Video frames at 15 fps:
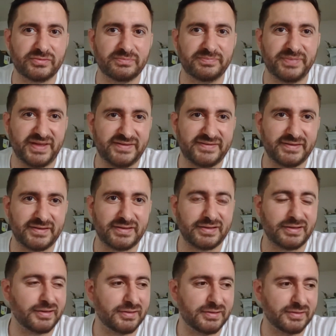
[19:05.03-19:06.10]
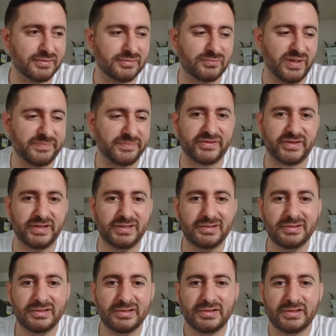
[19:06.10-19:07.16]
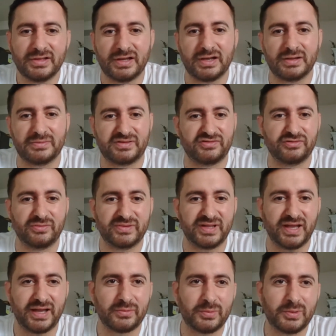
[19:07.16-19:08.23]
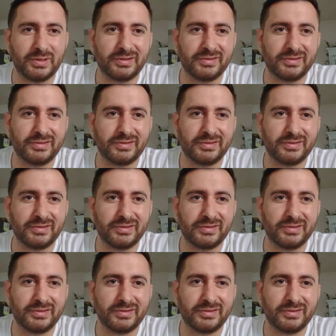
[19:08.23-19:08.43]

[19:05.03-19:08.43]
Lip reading: of basic website because nobody had one.